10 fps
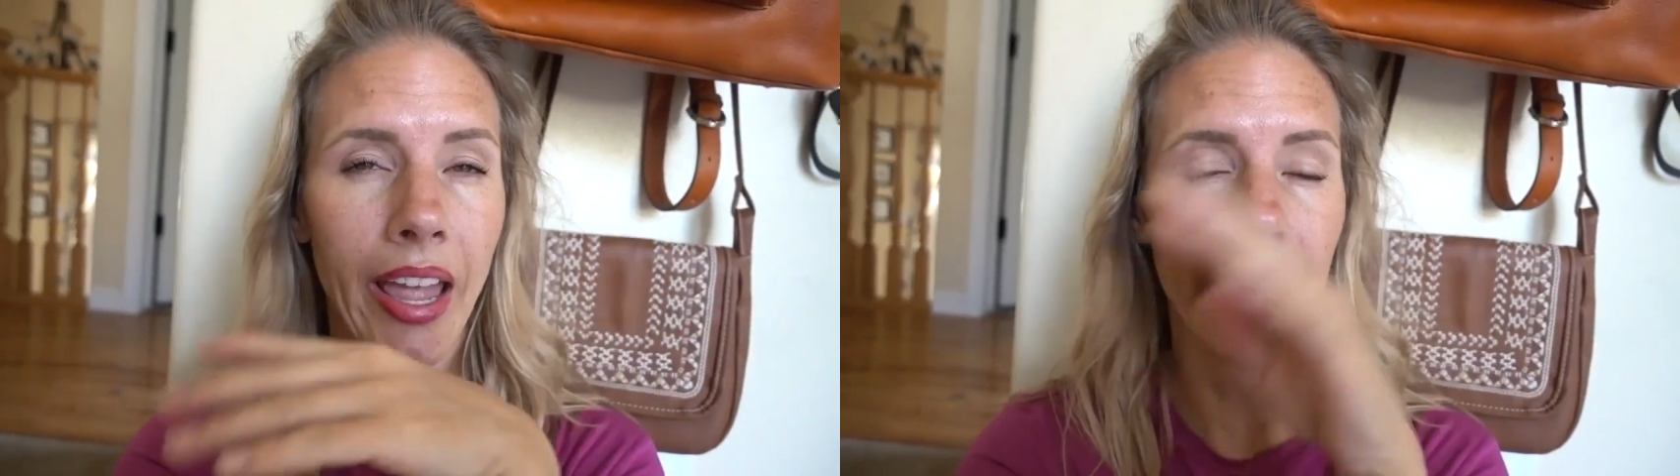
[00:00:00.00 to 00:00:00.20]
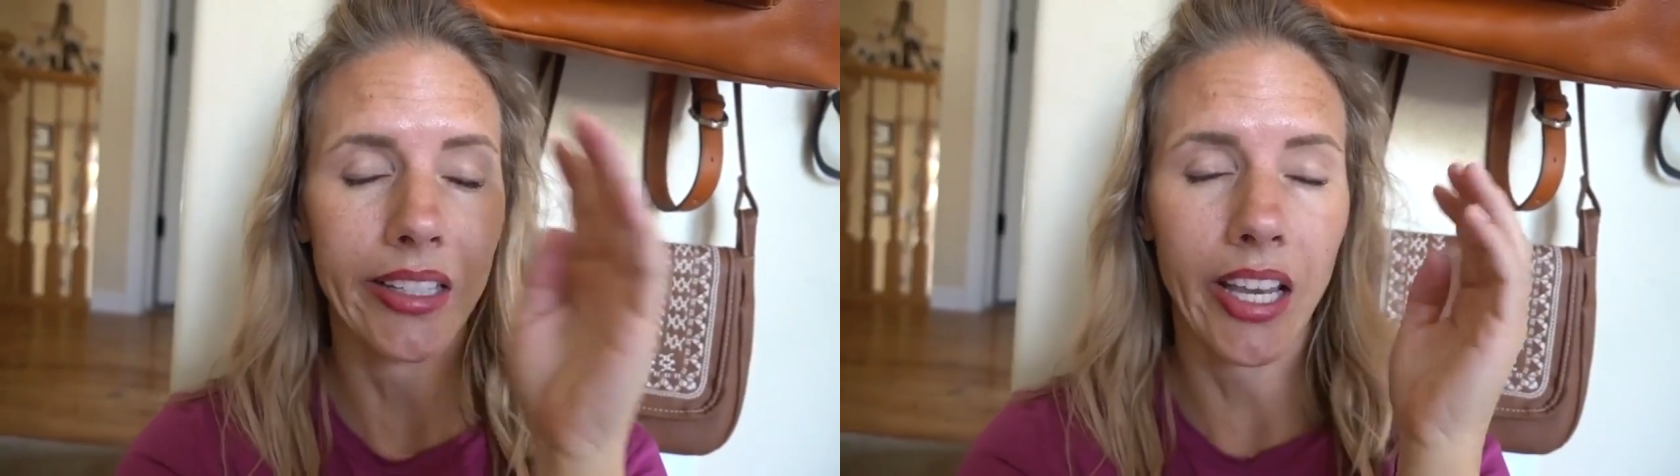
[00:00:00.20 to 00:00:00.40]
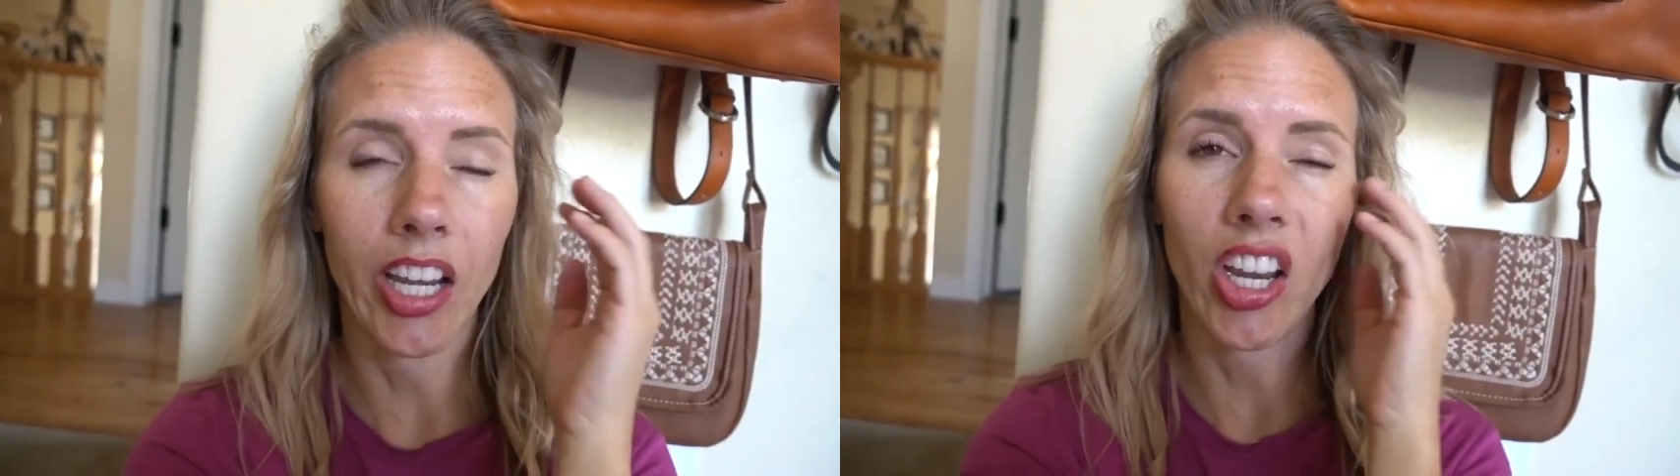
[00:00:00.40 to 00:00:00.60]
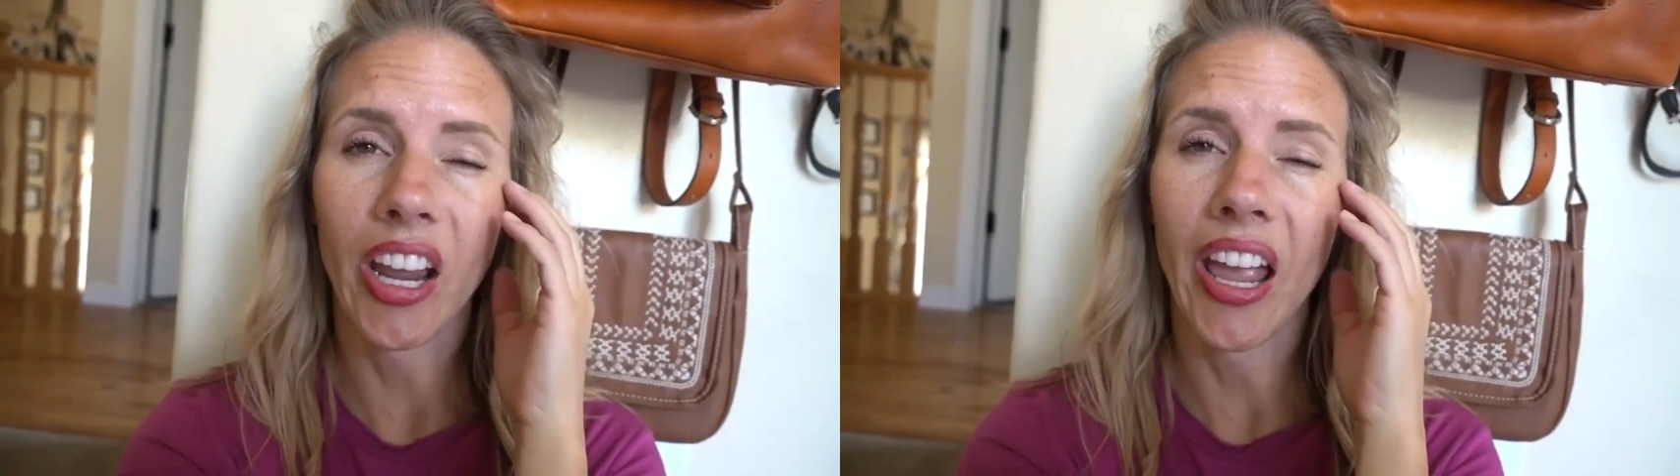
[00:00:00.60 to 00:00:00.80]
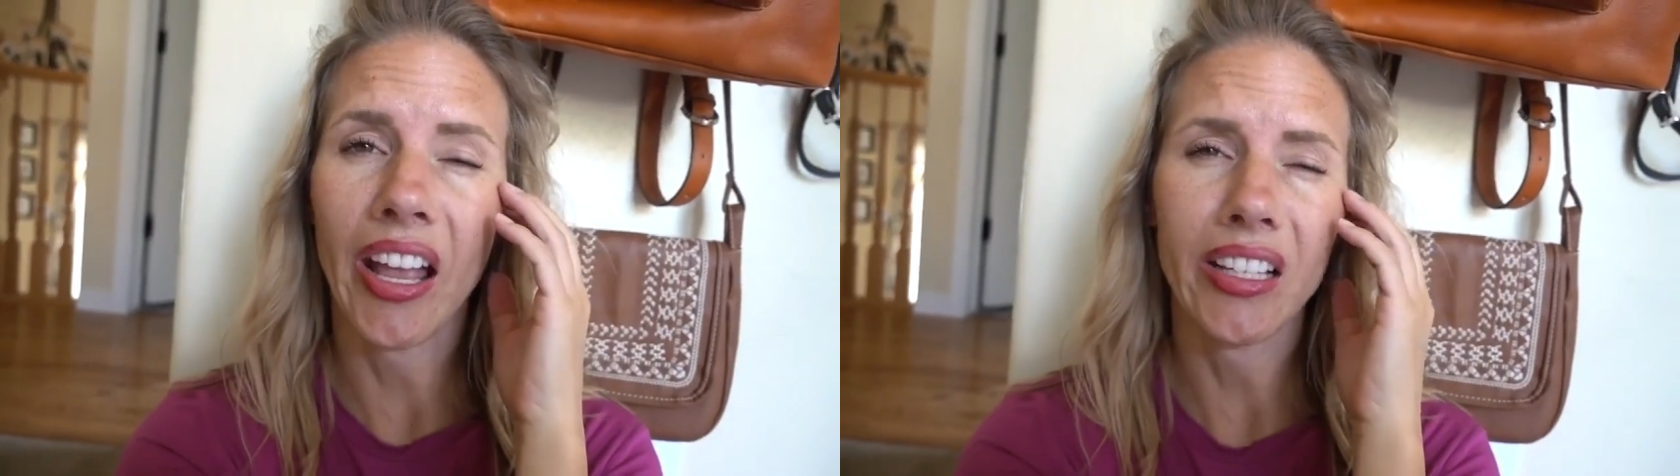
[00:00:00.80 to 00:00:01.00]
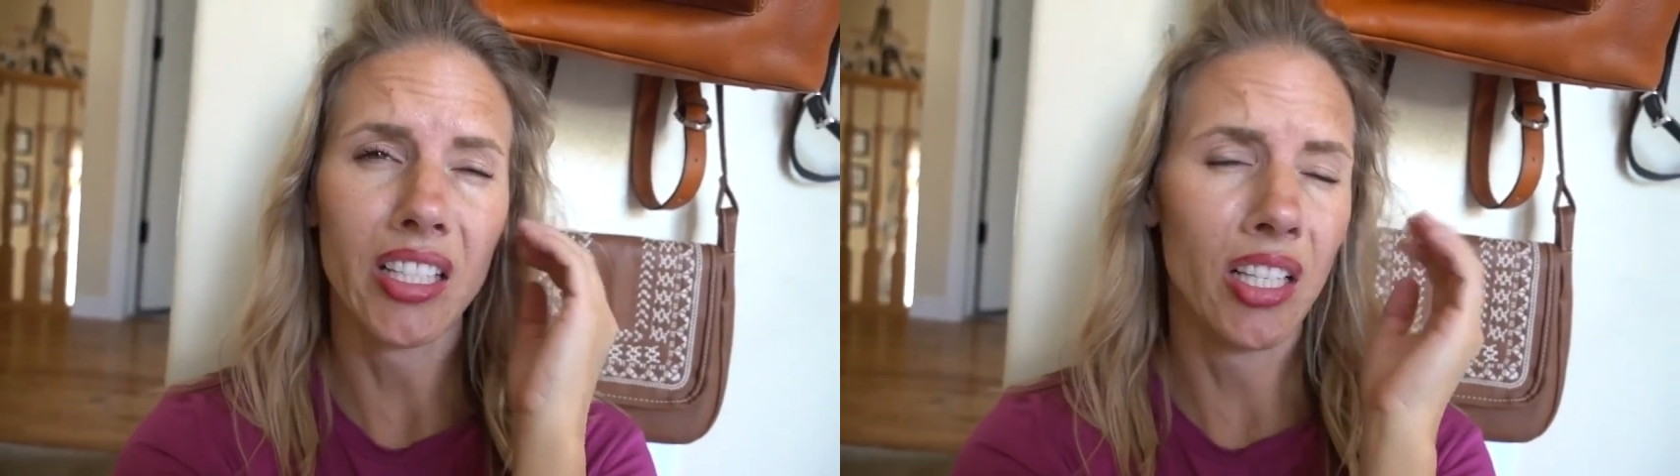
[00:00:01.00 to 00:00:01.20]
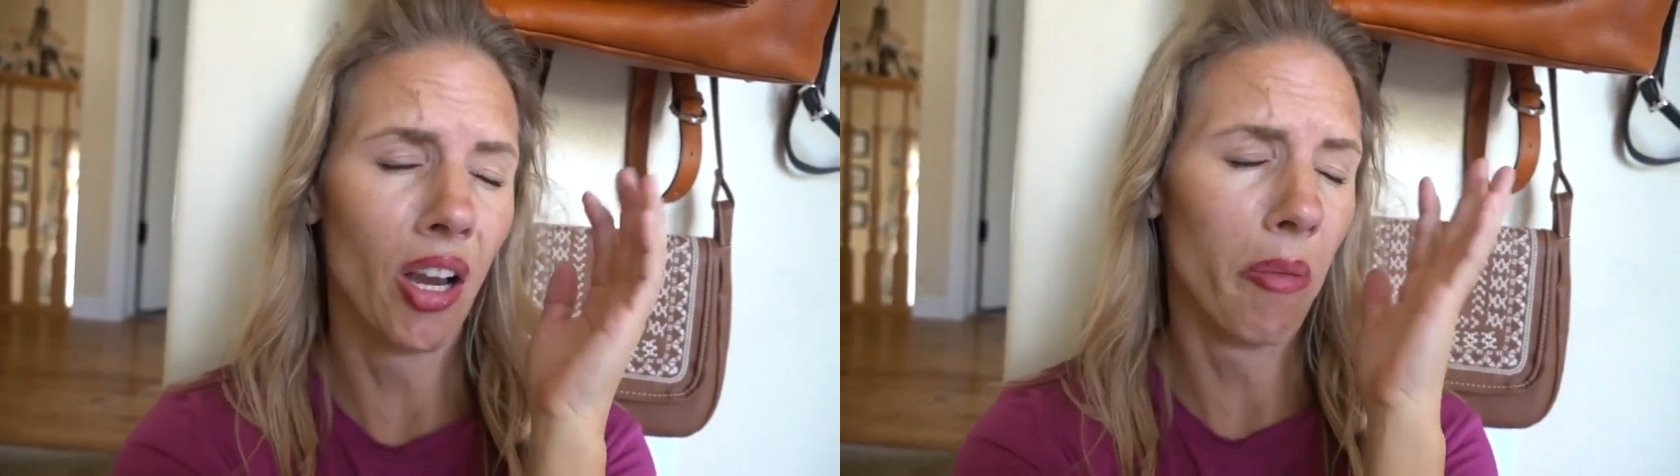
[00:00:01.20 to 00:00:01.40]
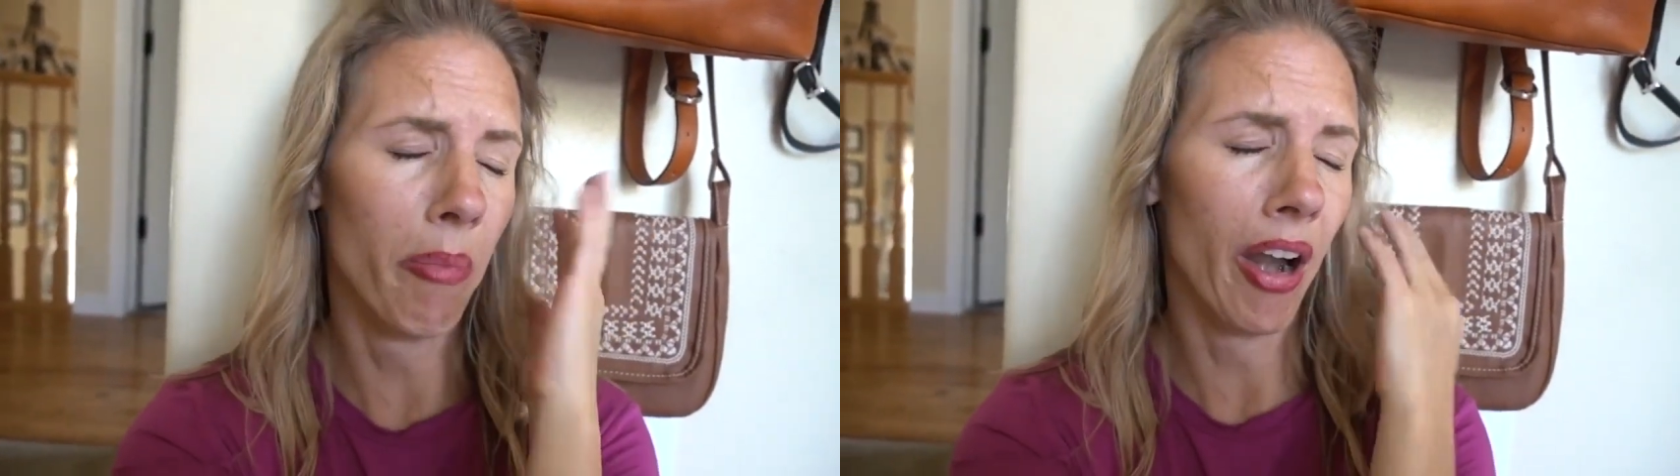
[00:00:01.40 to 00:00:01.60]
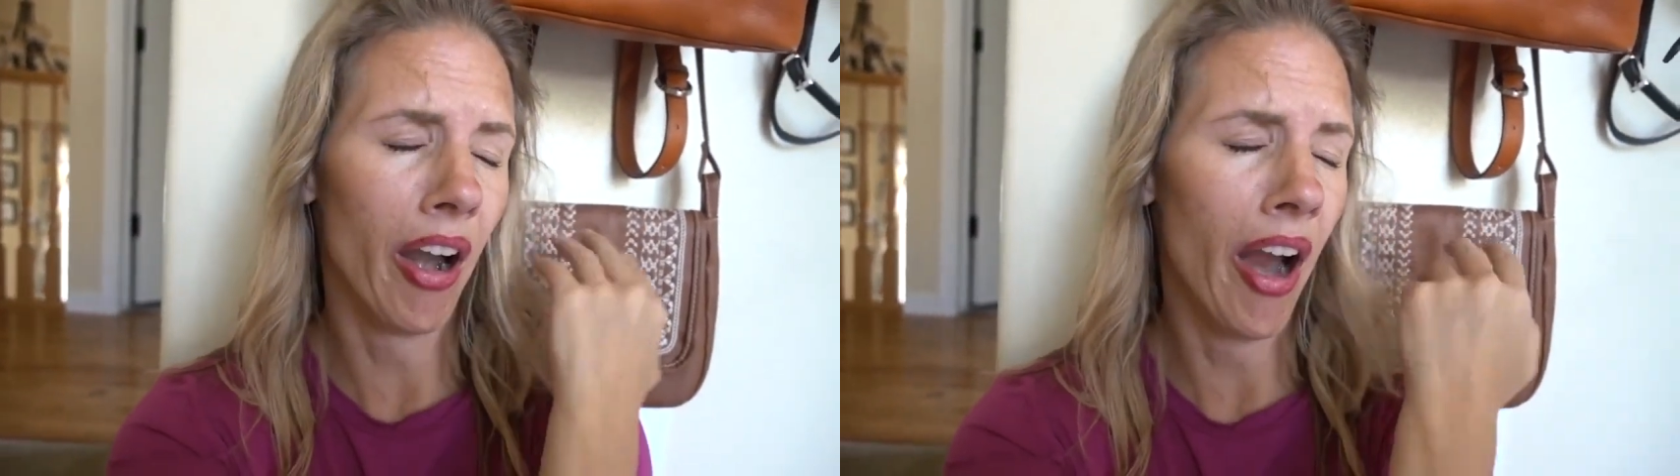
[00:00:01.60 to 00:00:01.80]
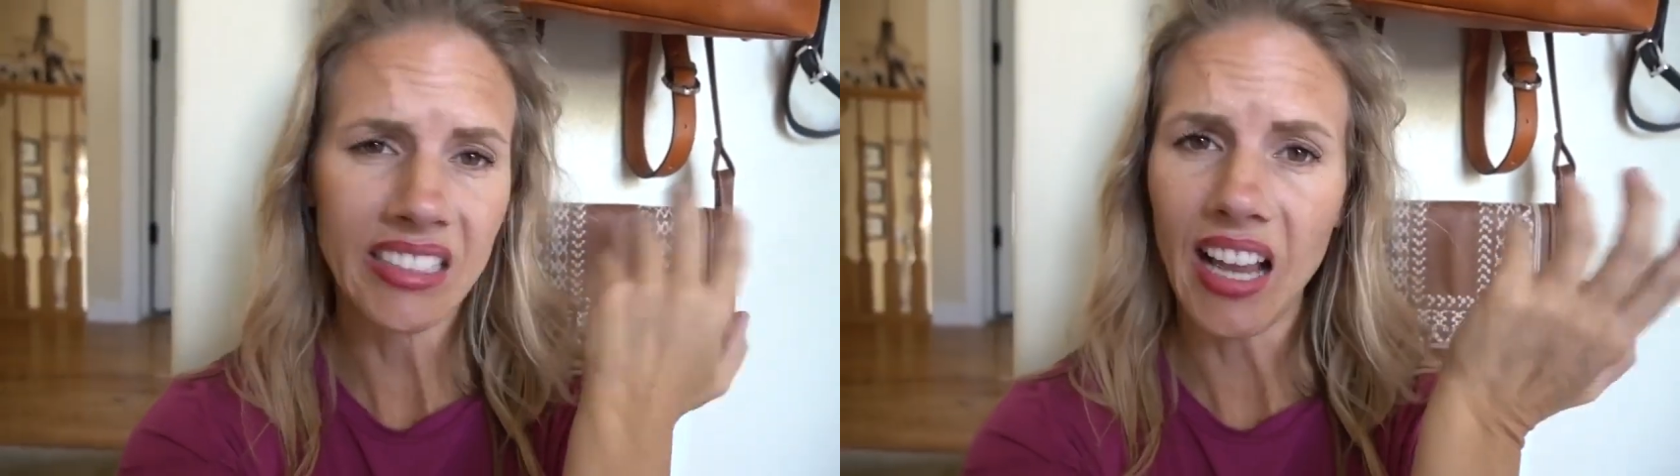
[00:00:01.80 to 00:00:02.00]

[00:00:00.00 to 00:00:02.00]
hits and you get super